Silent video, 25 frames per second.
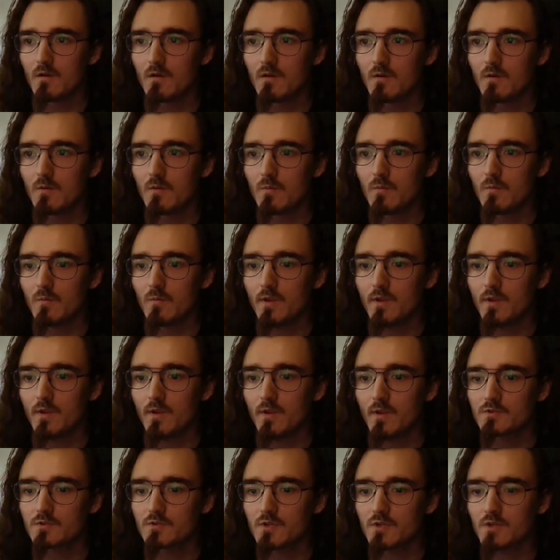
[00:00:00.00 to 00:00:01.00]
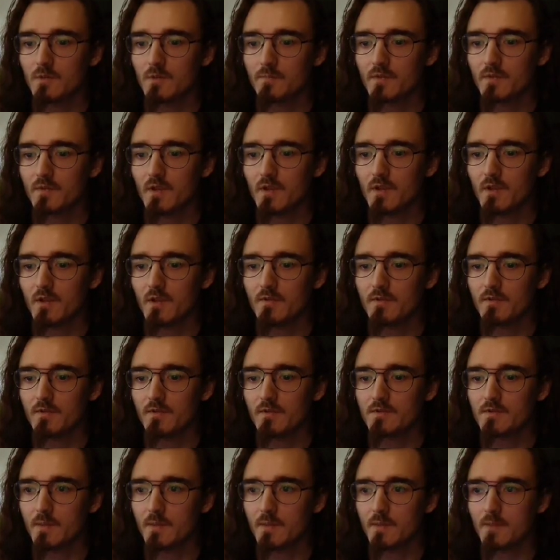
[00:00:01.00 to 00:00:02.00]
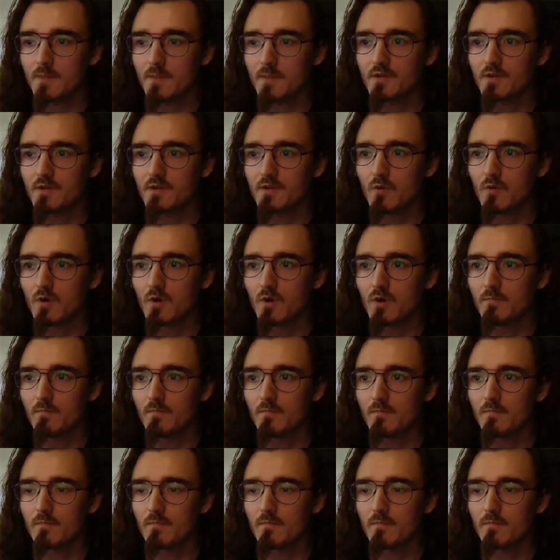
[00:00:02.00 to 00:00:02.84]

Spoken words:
we will drop down the Snapjaw Swarm.